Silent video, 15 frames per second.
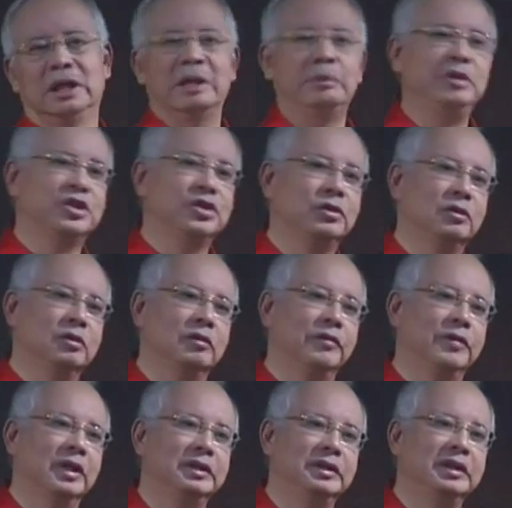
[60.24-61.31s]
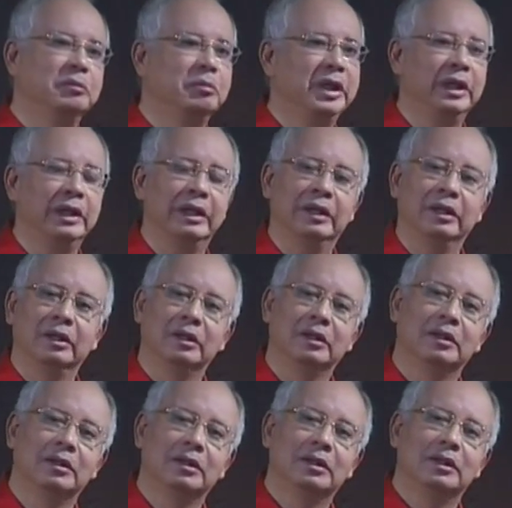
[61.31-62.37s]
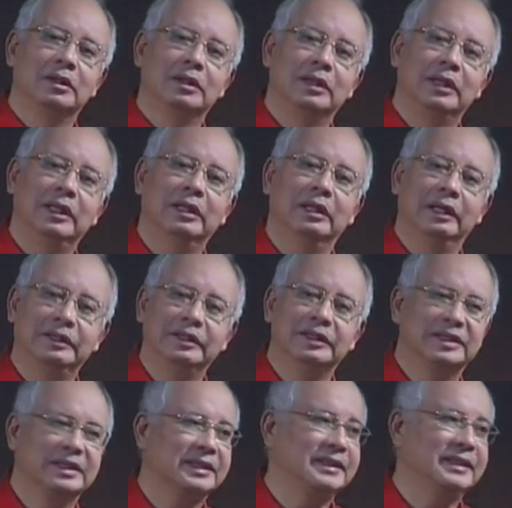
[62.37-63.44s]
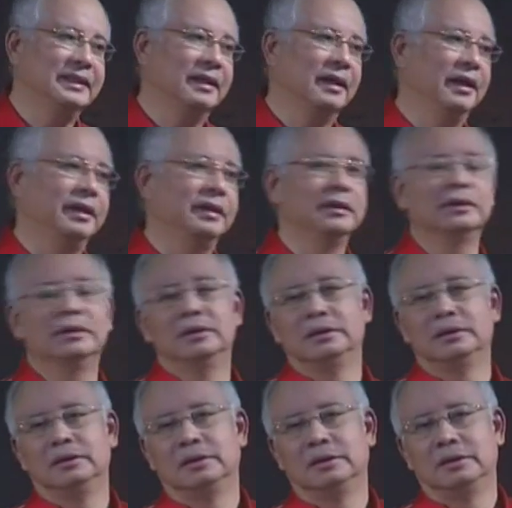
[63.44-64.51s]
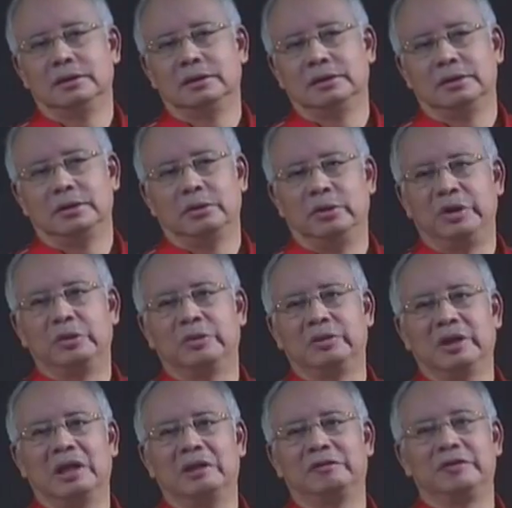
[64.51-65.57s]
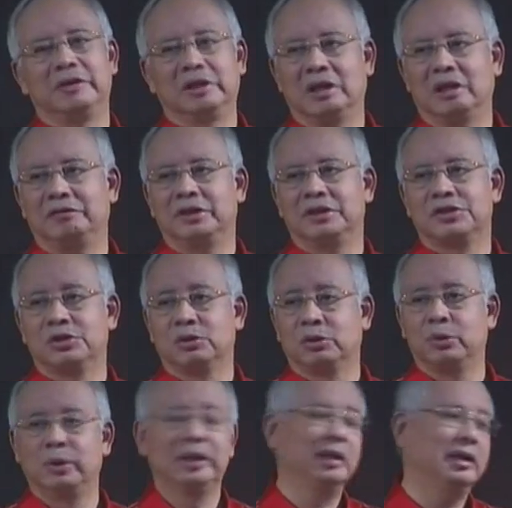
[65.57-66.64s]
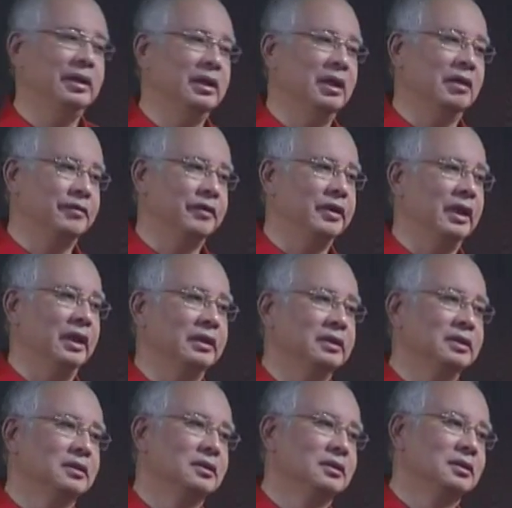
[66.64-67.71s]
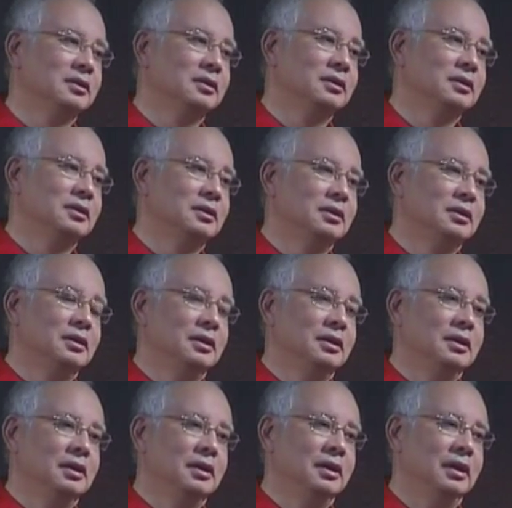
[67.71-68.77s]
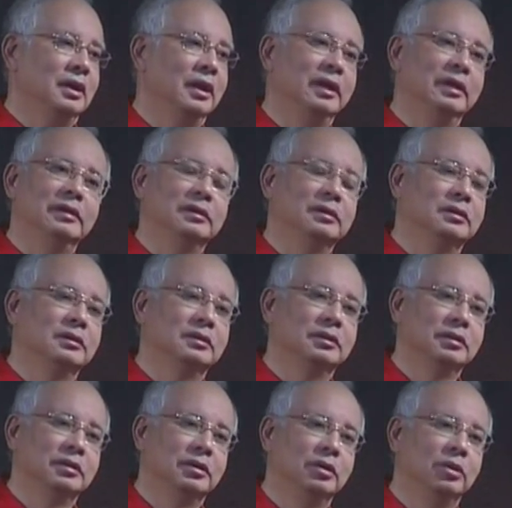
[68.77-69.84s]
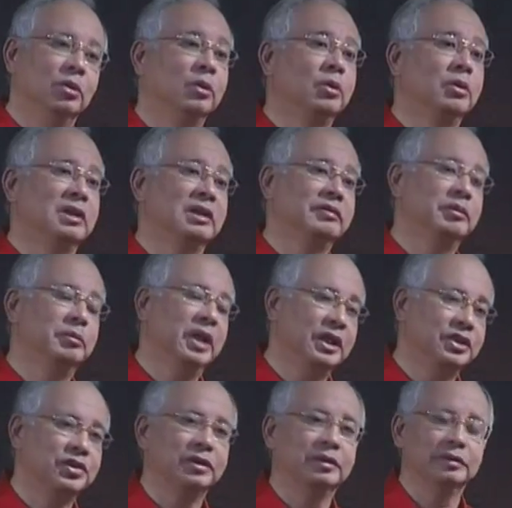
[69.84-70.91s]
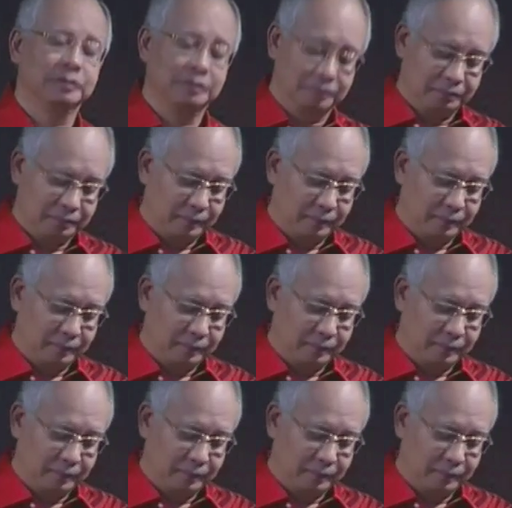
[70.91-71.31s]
episode of 13 May in 1969, we could have recovered so quickly after that? And who could have imagined